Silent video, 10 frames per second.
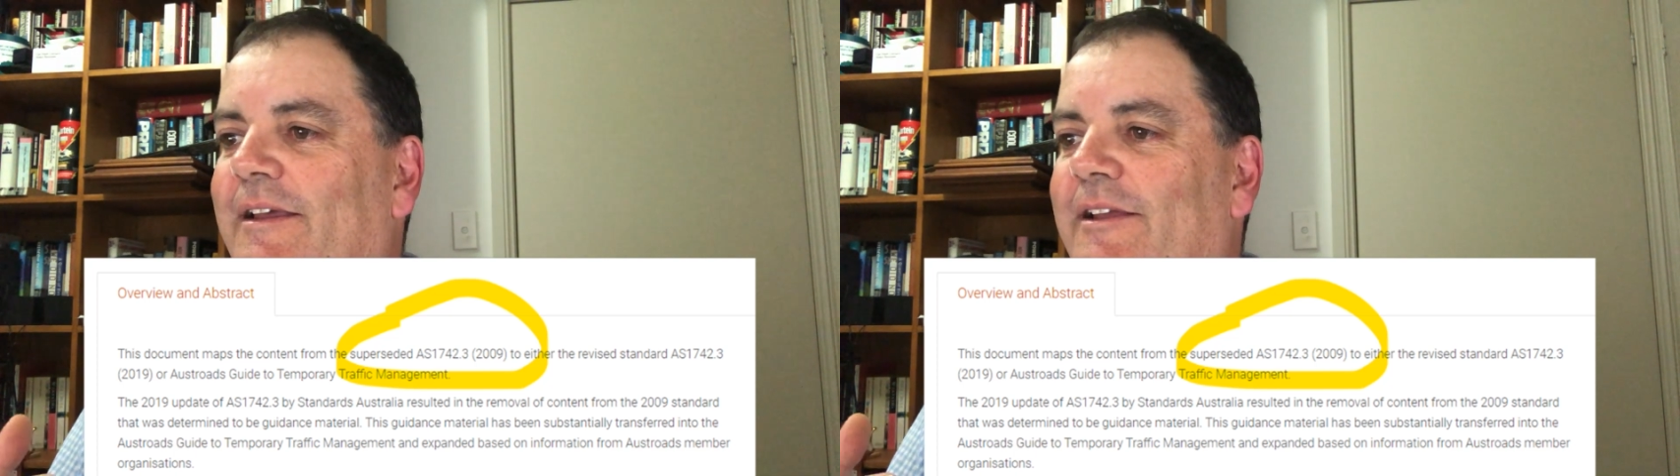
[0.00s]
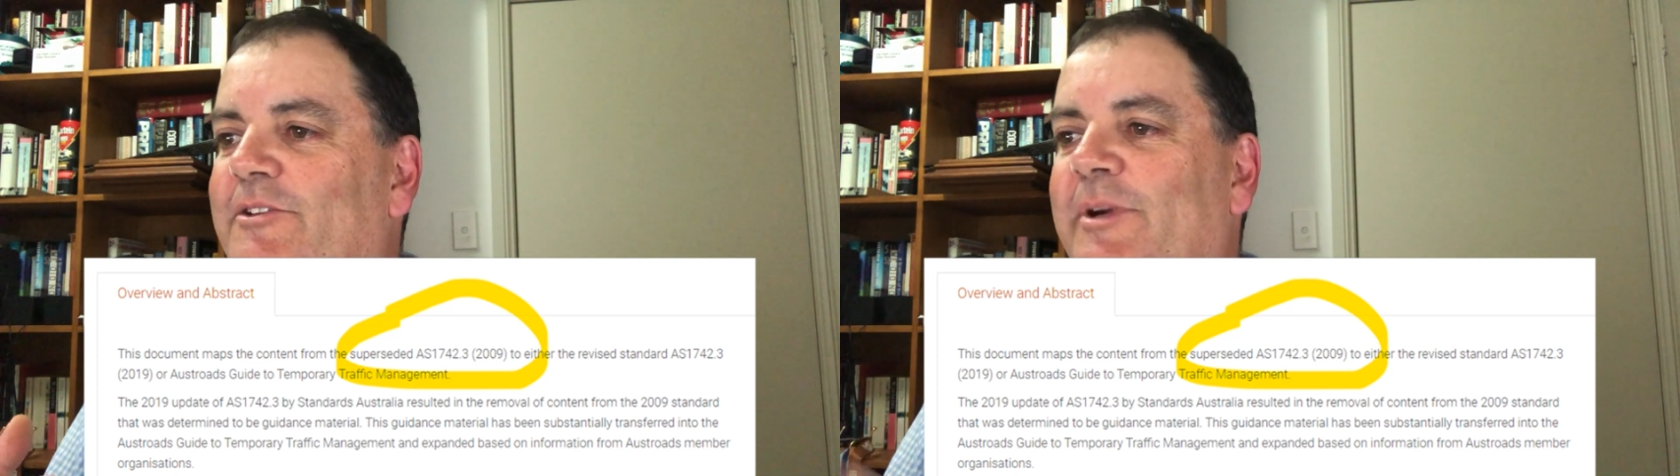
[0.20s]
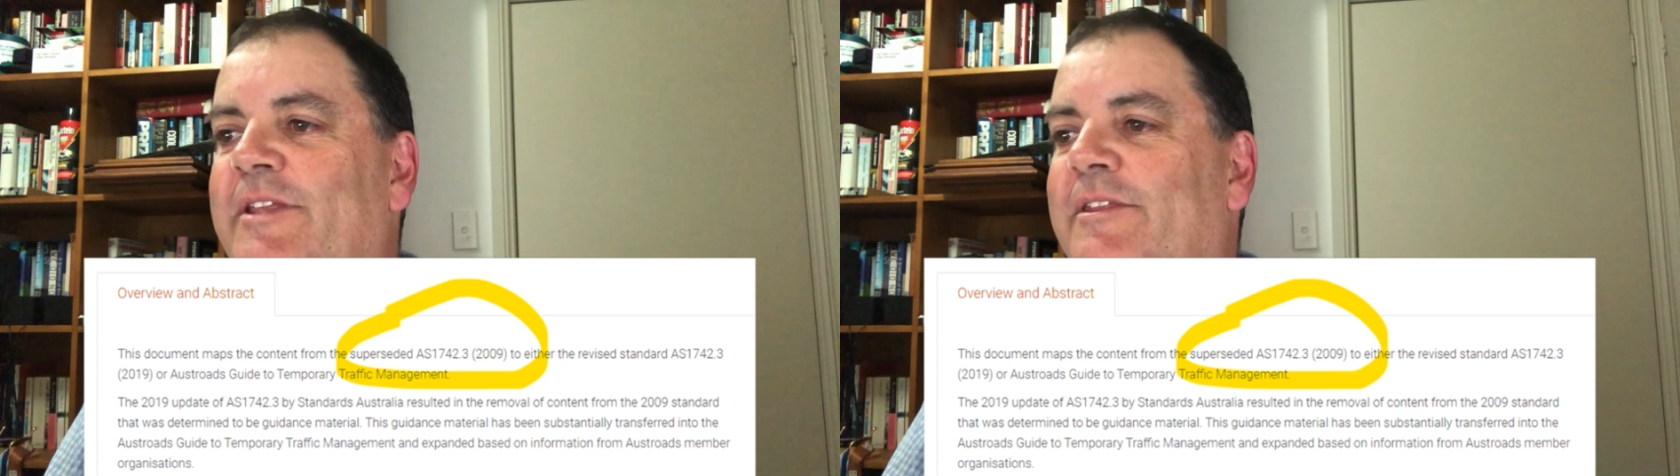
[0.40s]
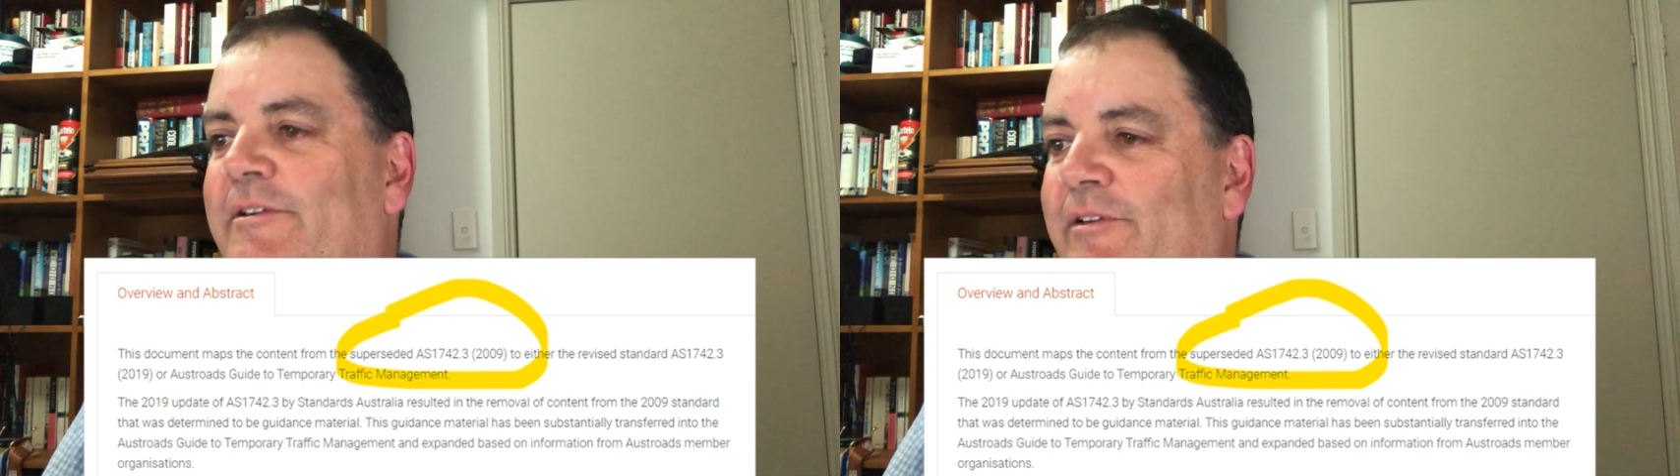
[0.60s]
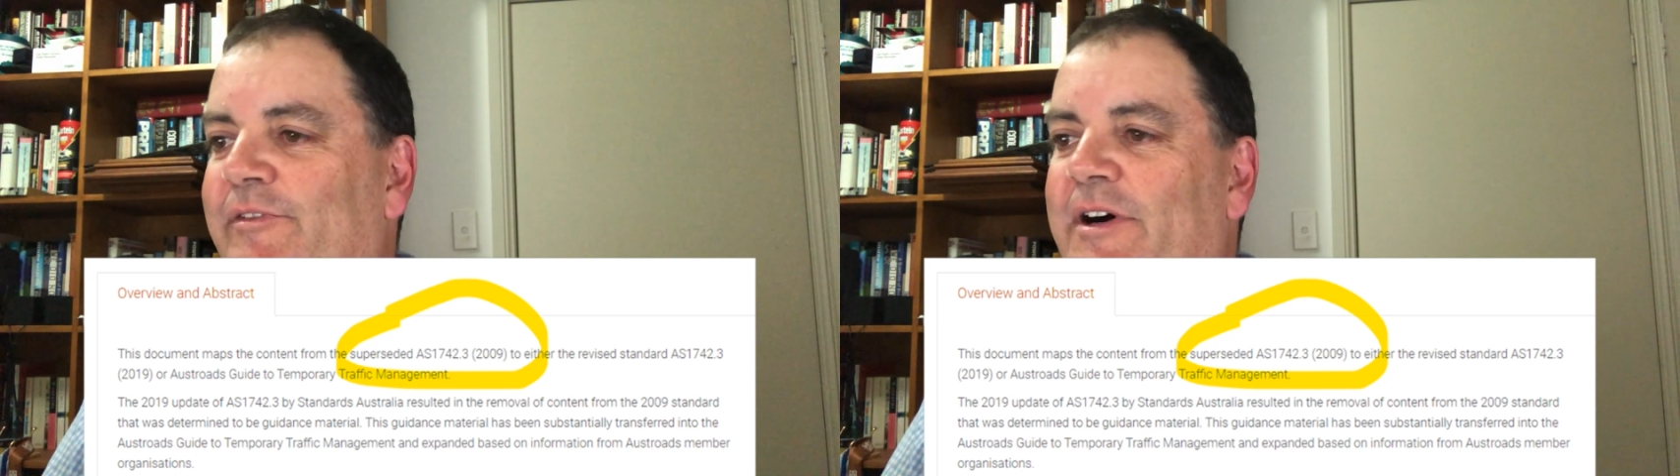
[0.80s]
To either the
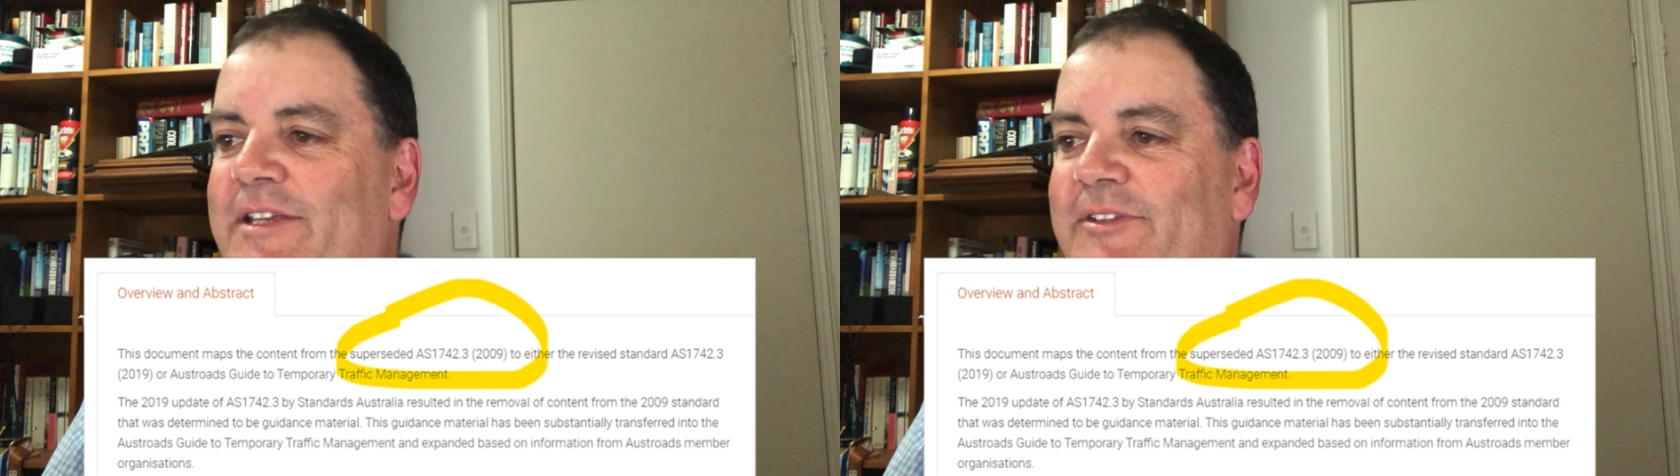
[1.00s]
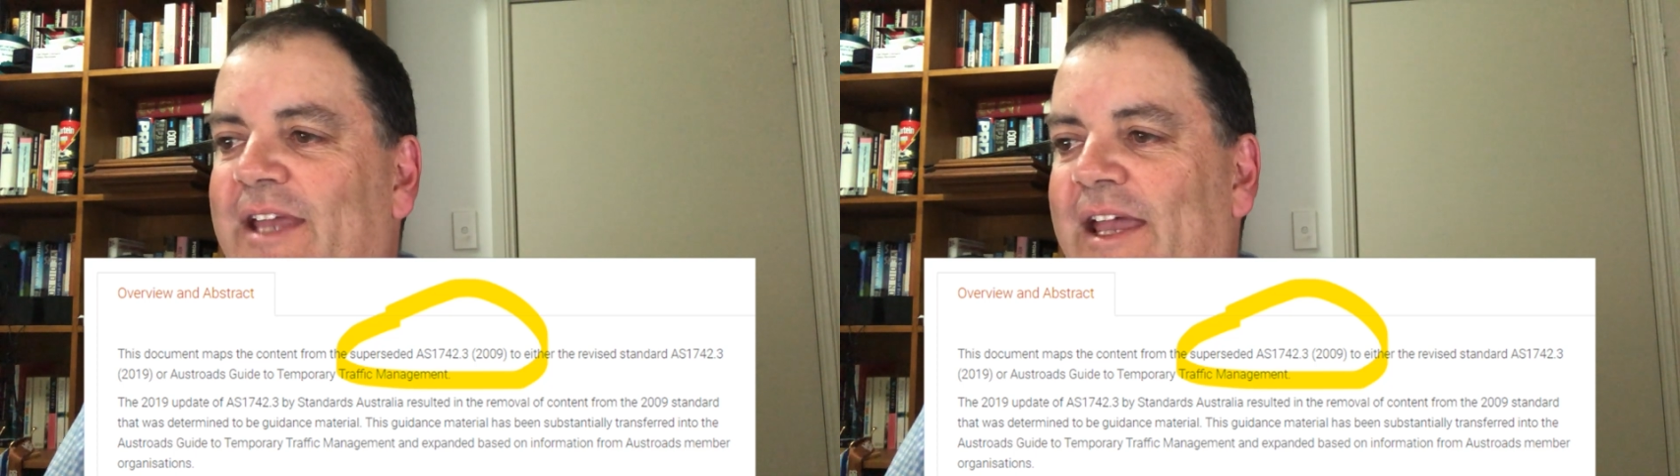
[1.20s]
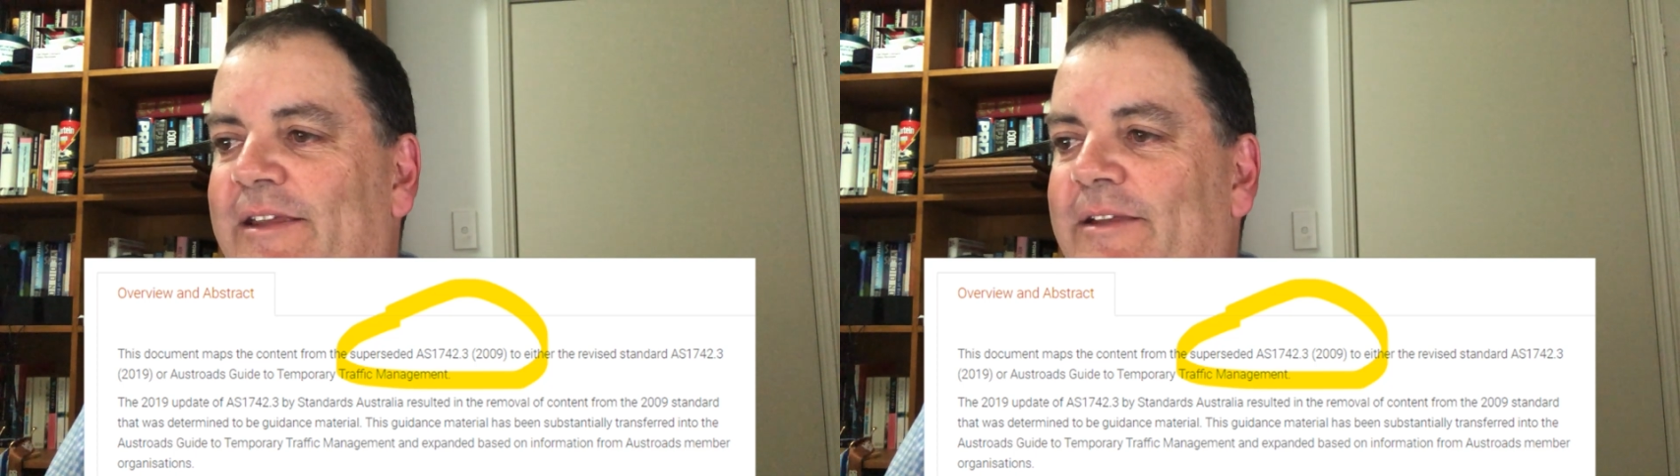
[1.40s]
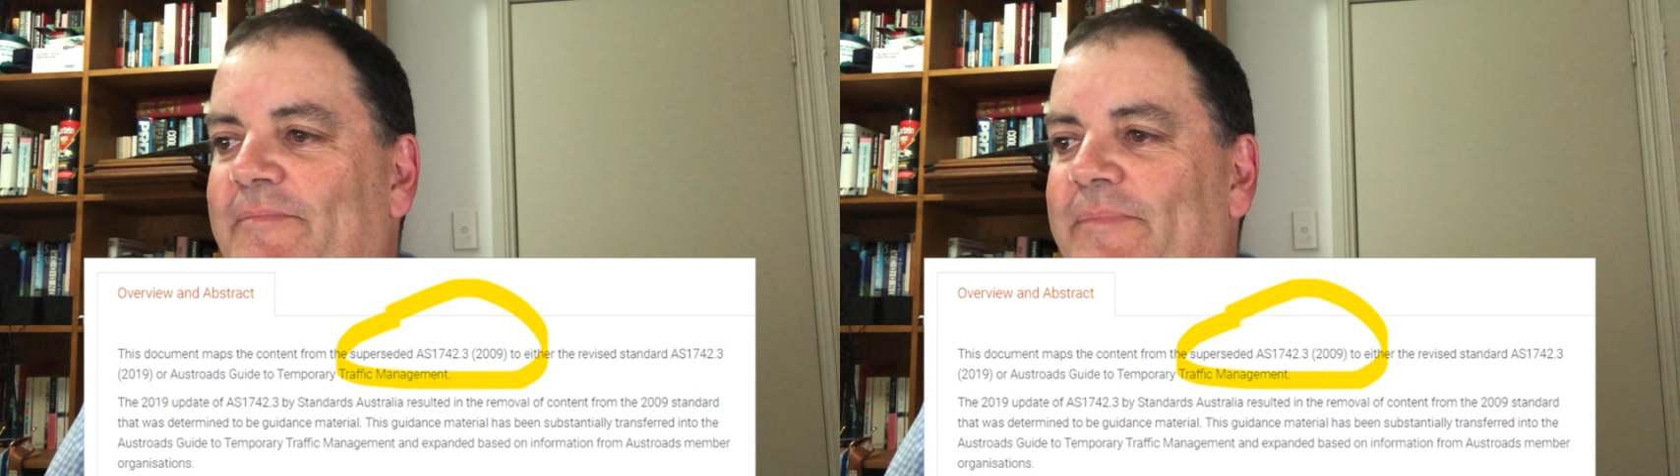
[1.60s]
revised standard,